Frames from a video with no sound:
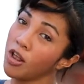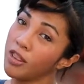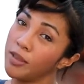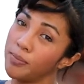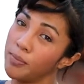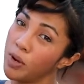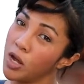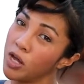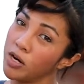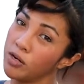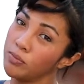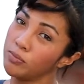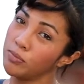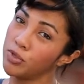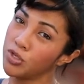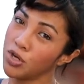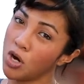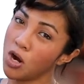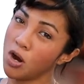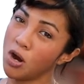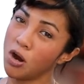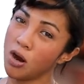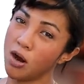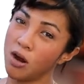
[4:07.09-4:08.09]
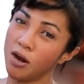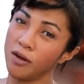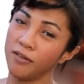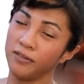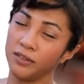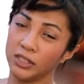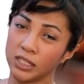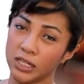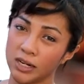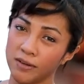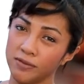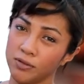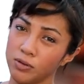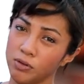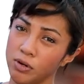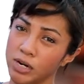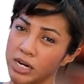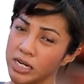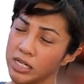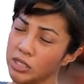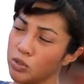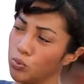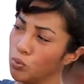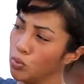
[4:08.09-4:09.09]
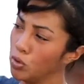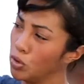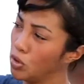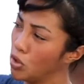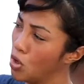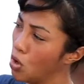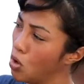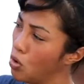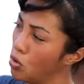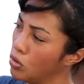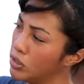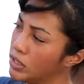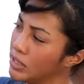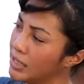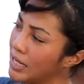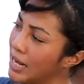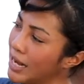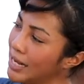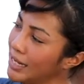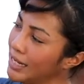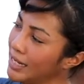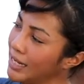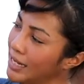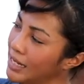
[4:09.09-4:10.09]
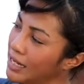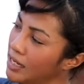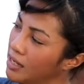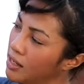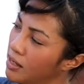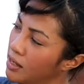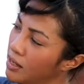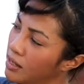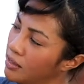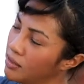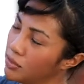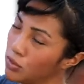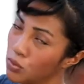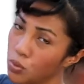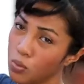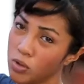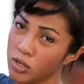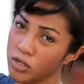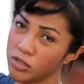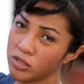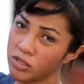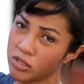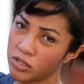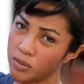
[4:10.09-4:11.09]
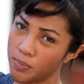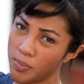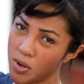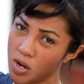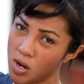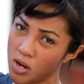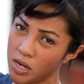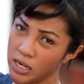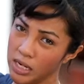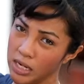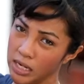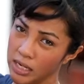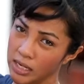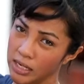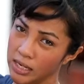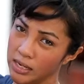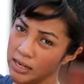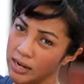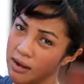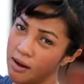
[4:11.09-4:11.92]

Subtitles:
the bottom jaw of the devil rays would go slightly towards the body,